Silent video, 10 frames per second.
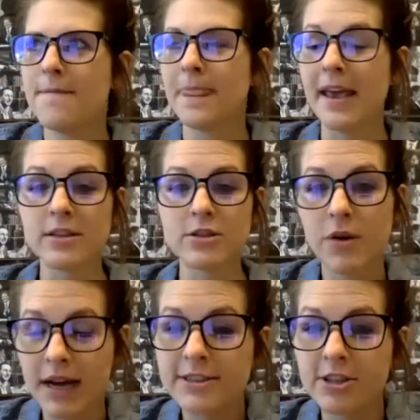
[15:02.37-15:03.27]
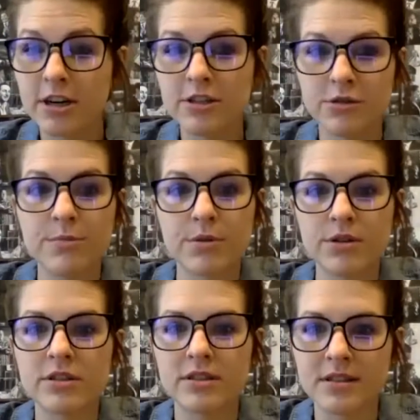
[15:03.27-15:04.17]
And so I started to
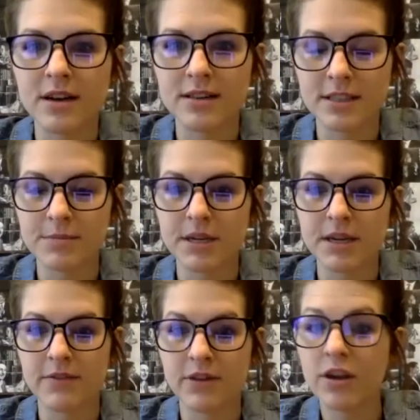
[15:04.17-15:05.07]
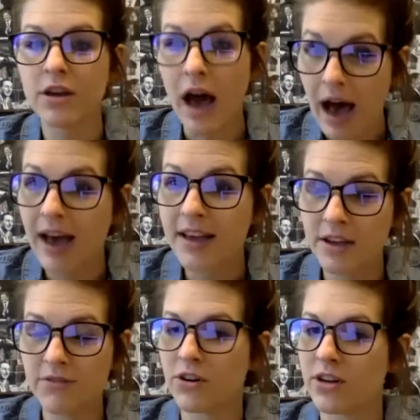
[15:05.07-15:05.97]
approach this concept of high
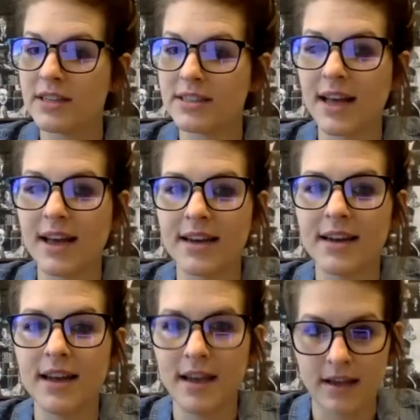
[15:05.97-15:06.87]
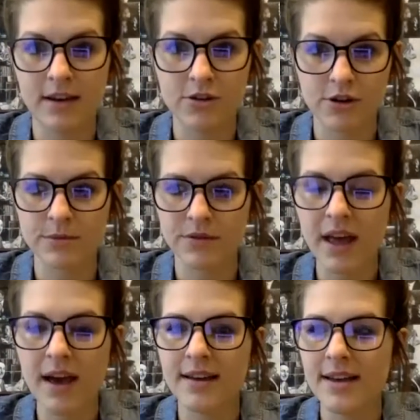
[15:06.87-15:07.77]
converting design in terms of
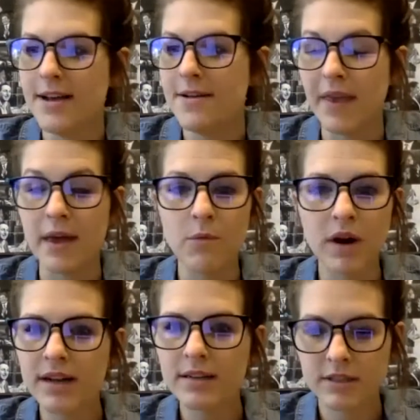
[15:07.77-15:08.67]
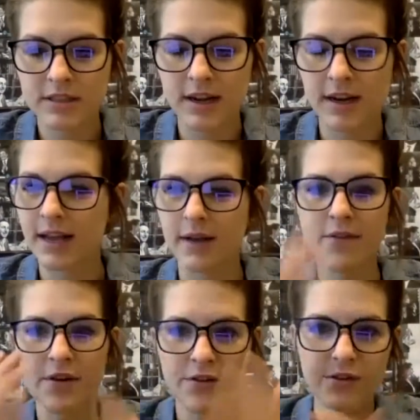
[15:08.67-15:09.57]
that. And what I did is I
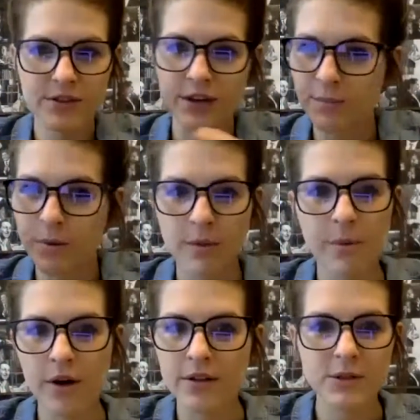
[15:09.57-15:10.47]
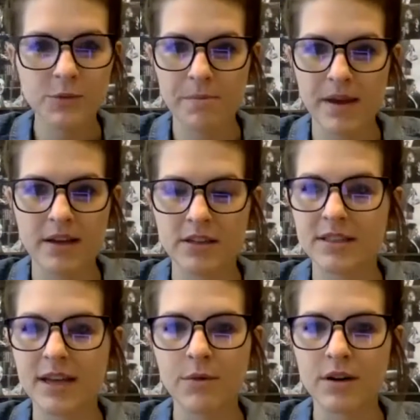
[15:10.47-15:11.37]
started to pull up all these web pages
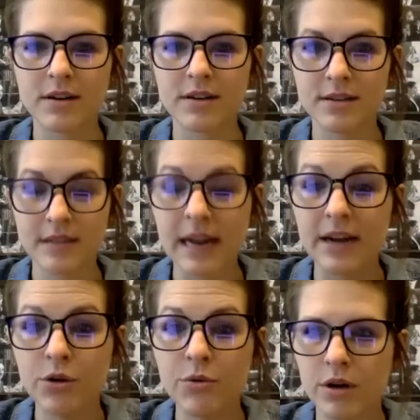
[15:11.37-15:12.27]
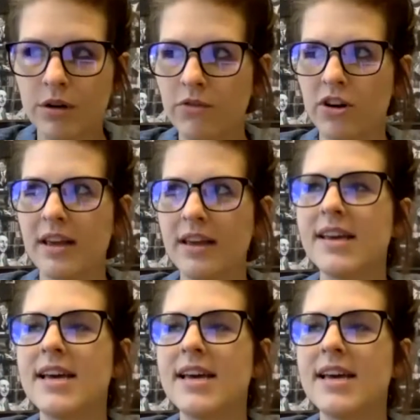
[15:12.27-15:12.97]
that were that I knew were converting.